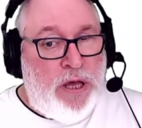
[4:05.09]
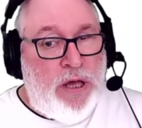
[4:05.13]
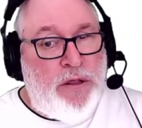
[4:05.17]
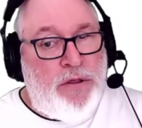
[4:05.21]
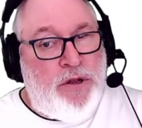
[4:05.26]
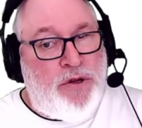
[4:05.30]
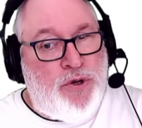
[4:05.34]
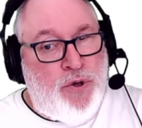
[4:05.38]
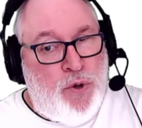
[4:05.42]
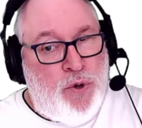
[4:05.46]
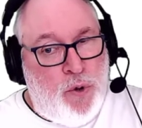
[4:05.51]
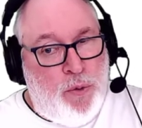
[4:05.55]

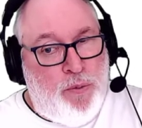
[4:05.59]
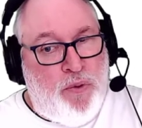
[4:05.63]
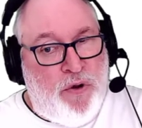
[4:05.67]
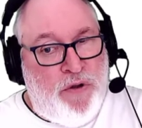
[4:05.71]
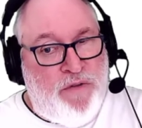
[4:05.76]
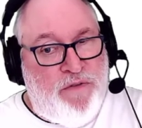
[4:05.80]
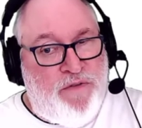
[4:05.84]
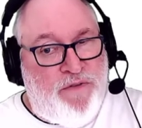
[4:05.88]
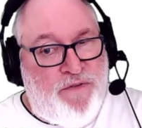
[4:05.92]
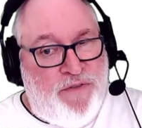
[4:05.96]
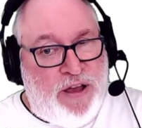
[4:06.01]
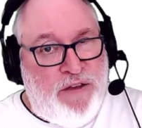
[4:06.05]
the
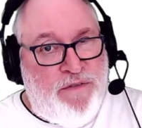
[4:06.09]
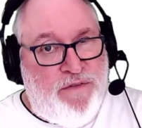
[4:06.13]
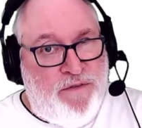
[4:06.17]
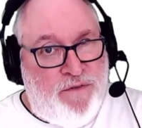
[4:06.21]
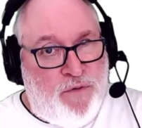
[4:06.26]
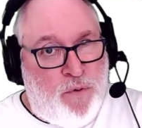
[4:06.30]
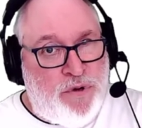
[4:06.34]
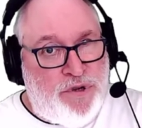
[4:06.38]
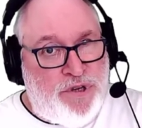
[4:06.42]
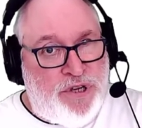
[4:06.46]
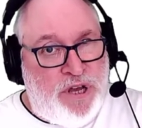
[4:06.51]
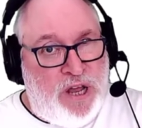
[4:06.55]

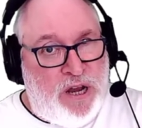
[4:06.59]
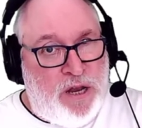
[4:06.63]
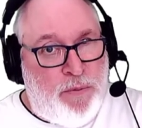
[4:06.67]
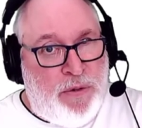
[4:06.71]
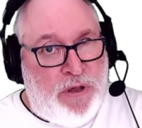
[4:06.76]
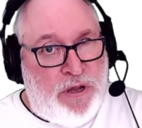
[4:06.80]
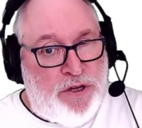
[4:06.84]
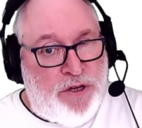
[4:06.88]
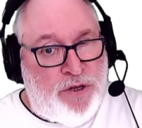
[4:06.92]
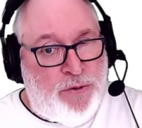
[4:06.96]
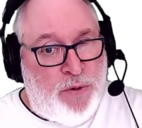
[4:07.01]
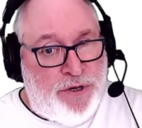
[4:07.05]
2.54
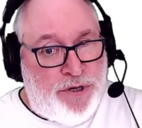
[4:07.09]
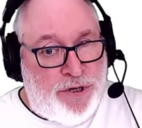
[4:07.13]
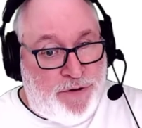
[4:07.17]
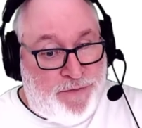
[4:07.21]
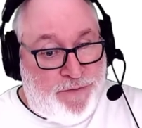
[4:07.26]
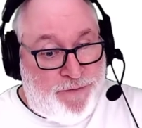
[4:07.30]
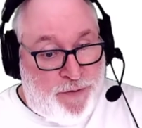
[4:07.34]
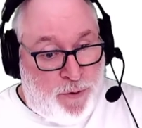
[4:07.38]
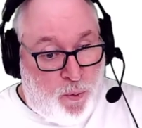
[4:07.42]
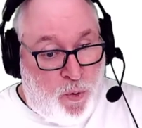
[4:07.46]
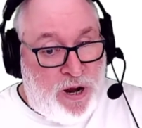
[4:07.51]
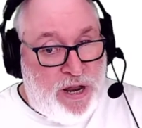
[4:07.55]
centimetres, which is
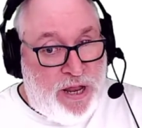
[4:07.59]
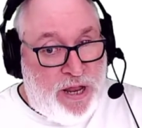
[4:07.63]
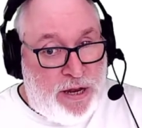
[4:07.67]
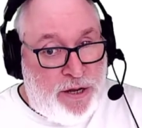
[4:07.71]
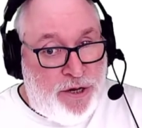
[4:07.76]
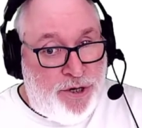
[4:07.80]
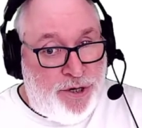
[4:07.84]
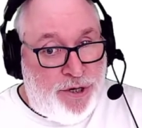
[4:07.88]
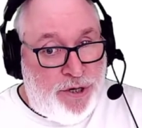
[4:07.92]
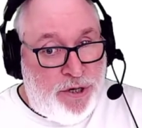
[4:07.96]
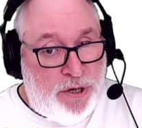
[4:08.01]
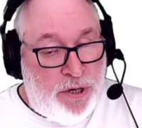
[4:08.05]
for 1
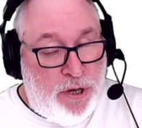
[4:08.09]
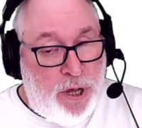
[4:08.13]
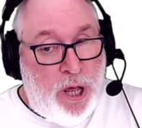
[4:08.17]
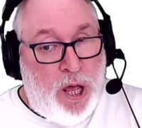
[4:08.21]
inch,